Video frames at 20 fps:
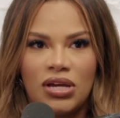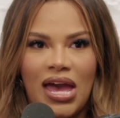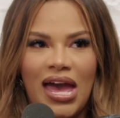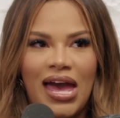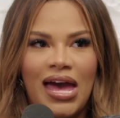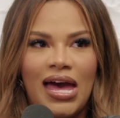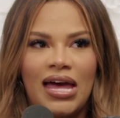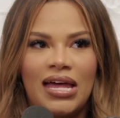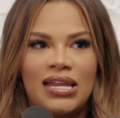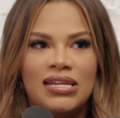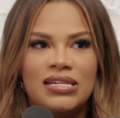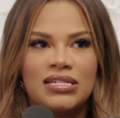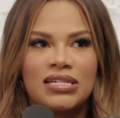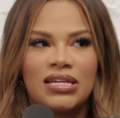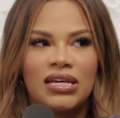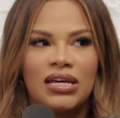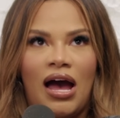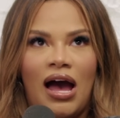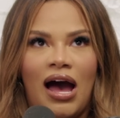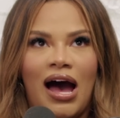And
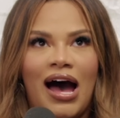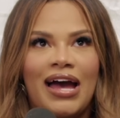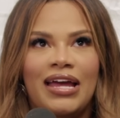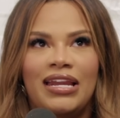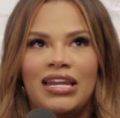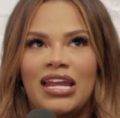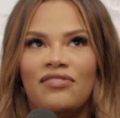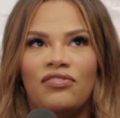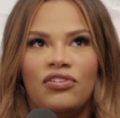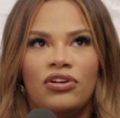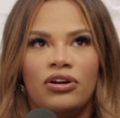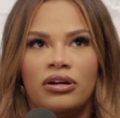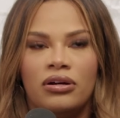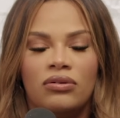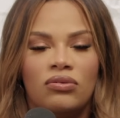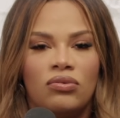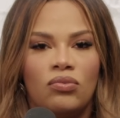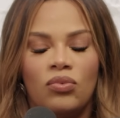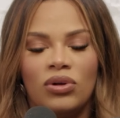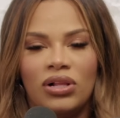I never
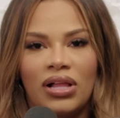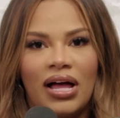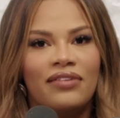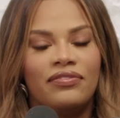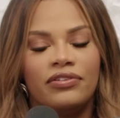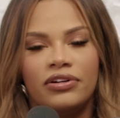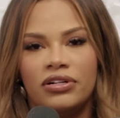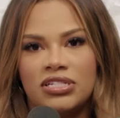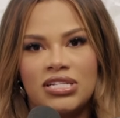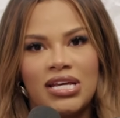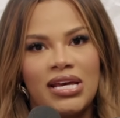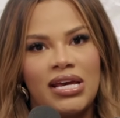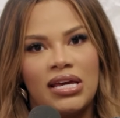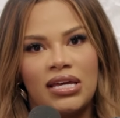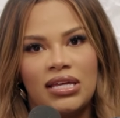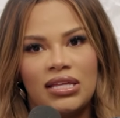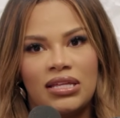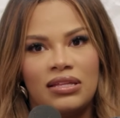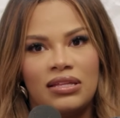will ever take